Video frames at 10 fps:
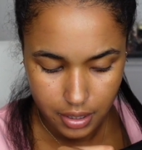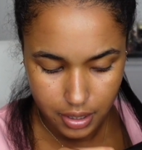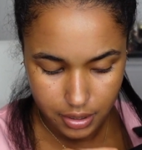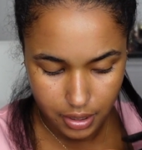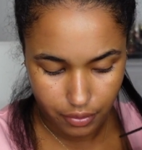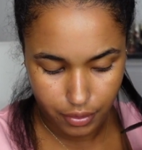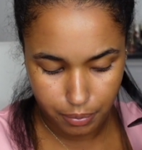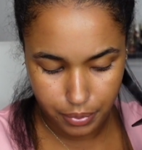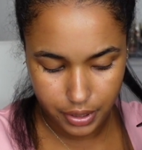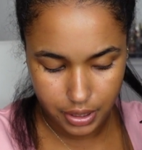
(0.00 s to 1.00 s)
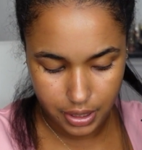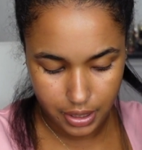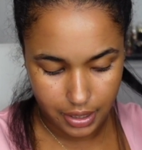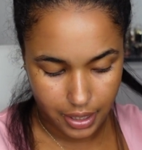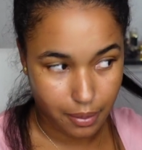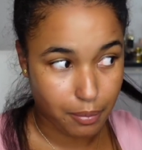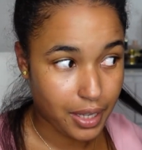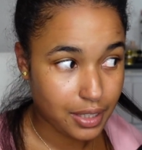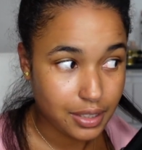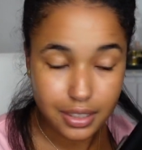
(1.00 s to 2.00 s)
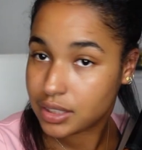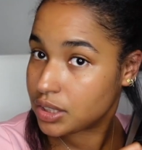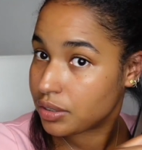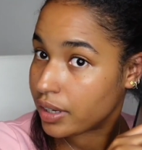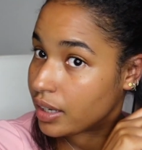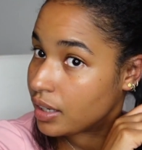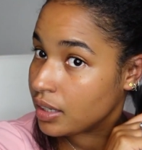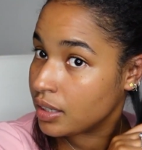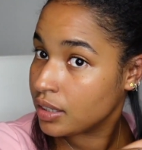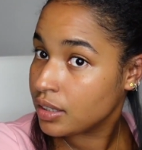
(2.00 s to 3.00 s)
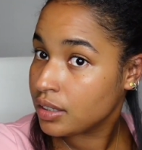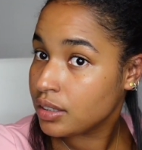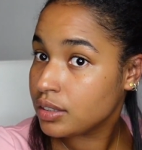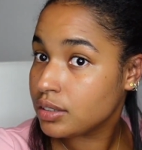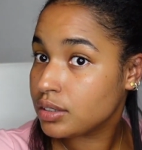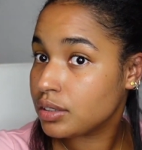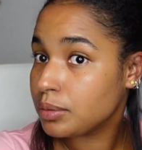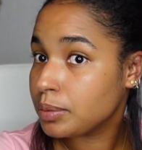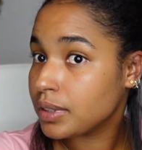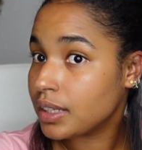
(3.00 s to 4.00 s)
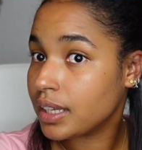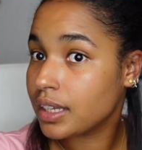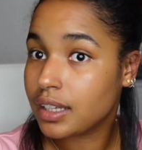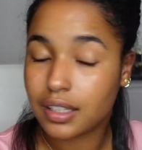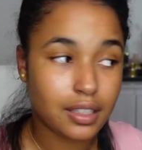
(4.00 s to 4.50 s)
because if you brush it, it like makes it straight, super like